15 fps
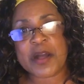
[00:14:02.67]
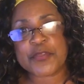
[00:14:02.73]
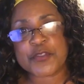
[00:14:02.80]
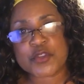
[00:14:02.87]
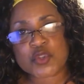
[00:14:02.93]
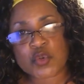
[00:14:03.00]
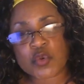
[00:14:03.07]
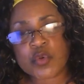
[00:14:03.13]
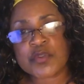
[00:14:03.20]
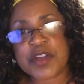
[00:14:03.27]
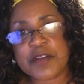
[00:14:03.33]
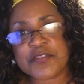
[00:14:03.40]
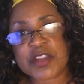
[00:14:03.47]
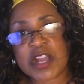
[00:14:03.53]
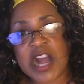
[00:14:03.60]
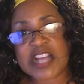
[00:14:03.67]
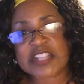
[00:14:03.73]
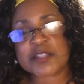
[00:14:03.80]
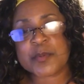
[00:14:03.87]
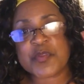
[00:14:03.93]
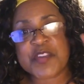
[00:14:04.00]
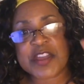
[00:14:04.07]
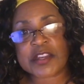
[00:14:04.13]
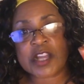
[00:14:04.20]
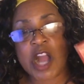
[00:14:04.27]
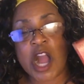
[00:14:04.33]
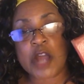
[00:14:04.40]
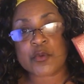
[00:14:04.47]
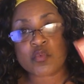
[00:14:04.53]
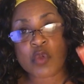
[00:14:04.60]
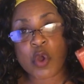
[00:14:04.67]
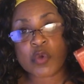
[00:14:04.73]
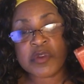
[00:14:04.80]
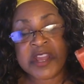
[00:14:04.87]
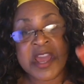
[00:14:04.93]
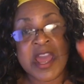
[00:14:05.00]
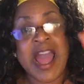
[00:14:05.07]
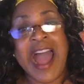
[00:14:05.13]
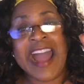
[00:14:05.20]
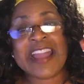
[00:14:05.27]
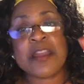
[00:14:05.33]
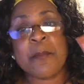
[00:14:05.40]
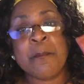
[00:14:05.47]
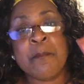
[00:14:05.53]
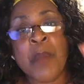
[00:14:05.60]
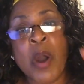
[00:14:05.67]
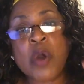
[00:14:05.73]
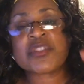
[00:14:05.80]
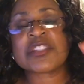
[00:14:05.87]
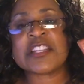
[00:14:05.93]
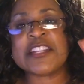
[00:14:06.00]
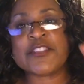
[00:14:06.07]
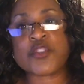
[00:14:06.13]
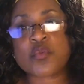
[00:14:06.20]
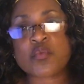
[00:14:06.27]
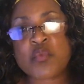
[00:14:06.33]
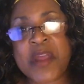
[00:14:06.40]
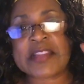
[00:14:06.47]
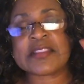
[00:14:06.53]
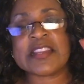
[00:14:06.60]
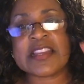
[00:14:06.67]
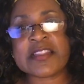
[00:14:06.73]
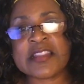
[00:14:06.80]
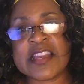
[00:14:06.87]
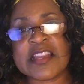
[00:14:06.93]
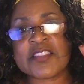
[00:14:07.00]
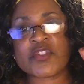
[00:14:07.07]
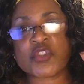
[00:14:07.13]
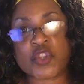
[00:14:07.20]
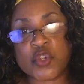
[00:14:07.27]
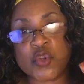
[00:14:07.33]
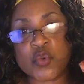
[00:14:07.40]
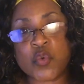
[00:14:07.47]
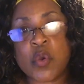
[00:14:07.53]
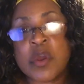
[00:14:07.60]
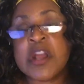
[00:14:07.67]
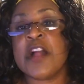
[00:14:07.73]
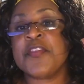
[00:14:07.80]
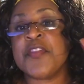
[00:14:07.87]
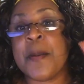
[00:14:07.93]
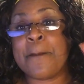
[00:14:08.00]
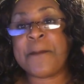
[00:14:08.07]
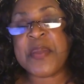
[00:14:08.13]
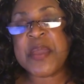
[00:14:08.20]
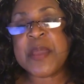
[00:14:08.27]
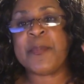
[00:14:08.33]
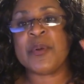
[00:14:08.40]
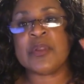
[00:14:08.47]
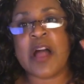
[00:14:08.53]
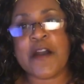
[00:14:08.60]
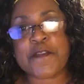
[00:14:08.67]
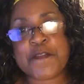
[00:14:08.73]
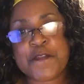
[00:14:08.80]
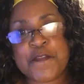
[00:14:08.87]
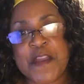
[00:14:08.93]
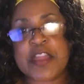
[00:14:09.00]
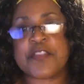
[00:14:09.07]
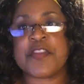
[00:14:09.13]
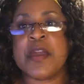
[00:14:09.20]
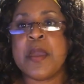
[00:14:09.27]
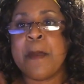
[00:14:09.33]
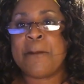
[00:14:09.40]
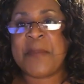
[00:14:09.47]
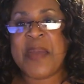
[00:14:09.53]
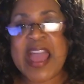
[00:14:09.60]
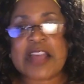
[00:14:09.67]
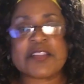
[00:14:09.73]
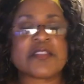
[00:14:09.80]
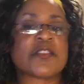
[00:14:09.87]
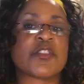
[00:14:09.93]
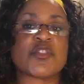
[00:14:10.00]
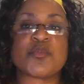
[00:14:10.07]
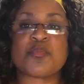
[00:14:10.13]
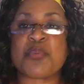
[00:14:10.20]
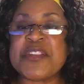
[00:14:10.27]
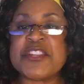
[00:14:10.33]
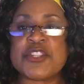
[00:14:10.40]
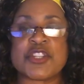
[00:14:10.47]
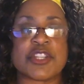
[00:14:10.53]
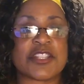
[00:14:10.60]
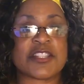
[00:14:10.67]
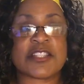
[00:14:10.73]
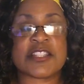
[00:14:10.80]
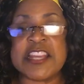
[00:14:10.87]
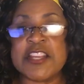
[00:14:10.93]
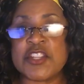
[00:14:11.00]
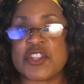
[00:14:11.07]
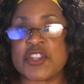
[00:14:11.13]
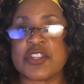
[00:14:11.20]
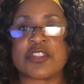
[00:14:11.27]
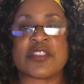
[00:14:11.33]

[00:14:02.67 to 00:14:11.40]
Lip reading: the truth of the gospel that God wrote. I am mostly directing this to the people of faith, pastors, preachers, teachers,